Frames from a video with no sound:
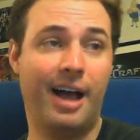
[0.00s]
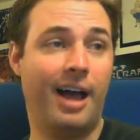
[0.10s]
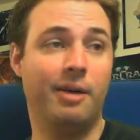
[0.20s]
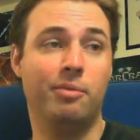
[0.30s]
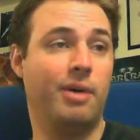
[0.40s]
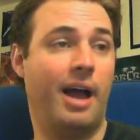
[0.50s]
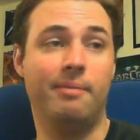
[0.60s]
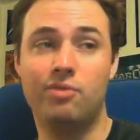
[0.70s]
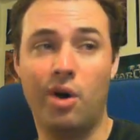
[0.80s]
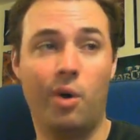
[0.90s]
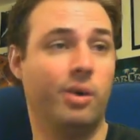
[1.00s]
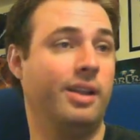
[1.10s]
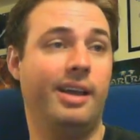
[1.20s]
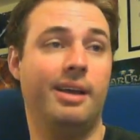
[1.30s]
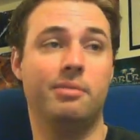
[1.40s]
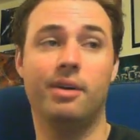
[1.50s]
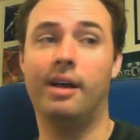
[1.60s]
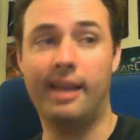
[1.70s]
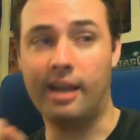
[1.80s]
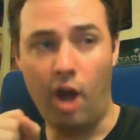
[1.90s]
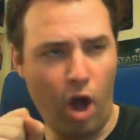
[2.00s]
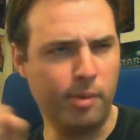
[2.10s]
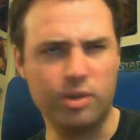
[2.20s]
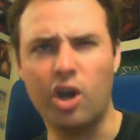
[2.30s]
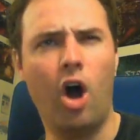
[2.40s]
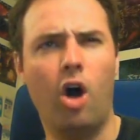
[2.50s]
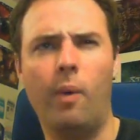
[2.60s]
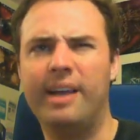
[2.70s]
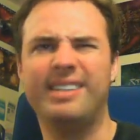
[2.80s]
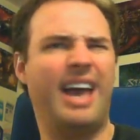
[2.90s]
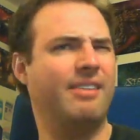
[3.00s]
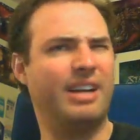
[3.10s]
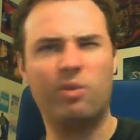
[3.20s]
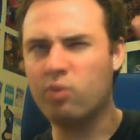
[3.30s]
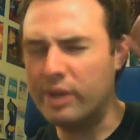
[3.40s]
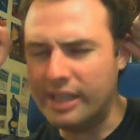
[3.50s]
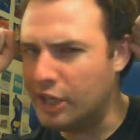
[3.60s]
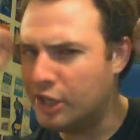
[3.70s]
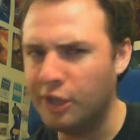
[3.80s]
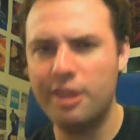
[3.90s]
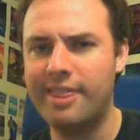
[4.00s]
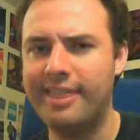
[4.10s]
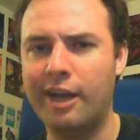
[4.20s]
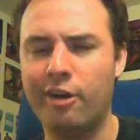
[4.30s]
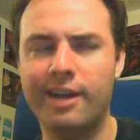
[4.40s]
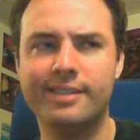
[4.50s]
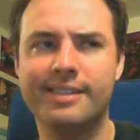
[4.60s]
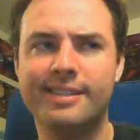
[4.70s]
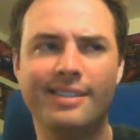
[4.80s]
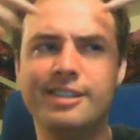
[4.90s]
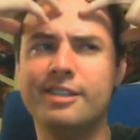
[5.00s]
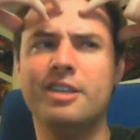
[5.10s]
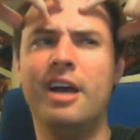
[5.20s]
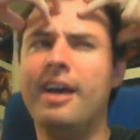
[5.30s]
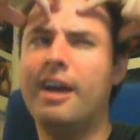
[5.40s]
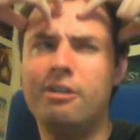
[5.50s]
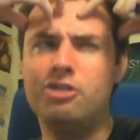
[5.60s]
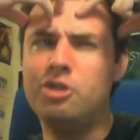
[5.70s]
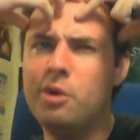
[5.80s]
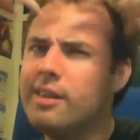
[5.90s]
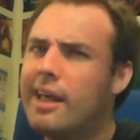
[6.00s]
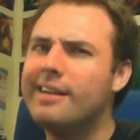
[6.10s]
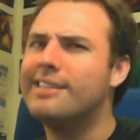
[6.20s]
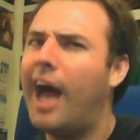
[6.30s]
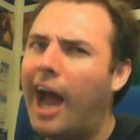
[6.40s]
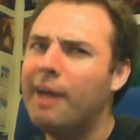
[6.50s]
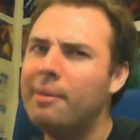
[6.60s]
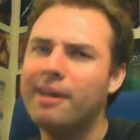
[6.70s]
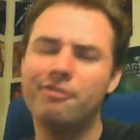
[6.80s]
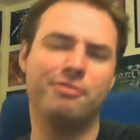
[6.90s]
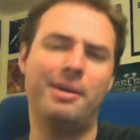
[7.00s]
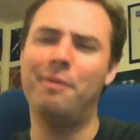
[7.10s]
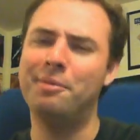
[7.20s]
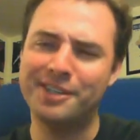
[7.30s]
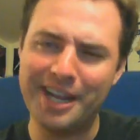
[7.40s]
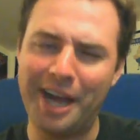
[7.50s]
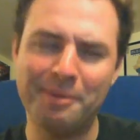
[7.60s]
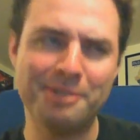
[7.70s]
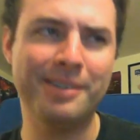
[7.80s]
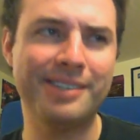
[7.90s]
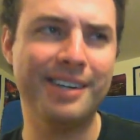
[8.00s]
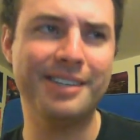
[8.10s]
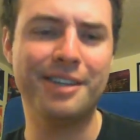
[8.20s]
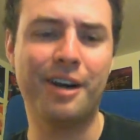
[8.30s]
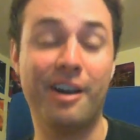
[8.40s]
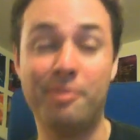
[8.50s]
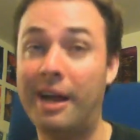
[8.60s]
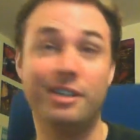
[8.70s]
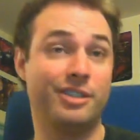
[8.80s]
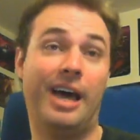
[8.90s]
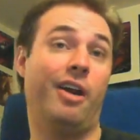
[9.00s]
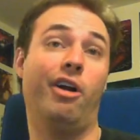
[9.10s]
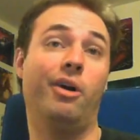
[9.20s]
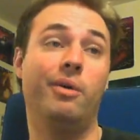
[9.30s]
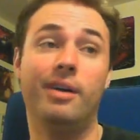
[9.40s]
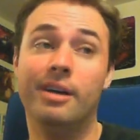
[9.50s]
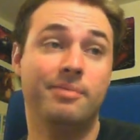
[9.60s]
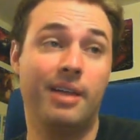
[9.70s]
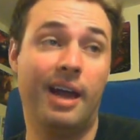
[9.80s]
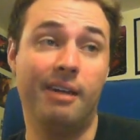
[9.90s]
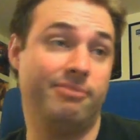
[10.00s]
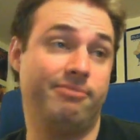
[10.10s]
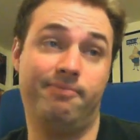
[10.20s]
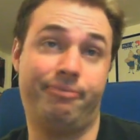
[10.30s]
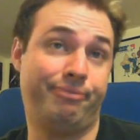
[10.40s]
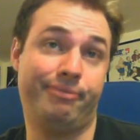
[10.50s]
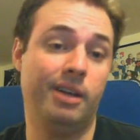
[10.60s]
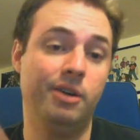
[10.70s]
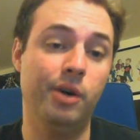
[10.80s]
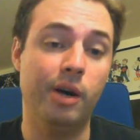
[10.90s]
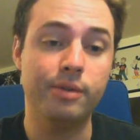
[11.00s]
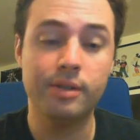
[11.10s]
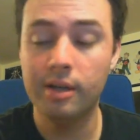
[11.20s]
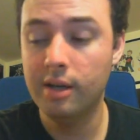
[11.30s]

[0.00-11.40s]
I totally am, like, almost always I have, like, really good theories, because I intuit a lot of timing from how much time I spend studying StarCraft. But I don't know. Who knows?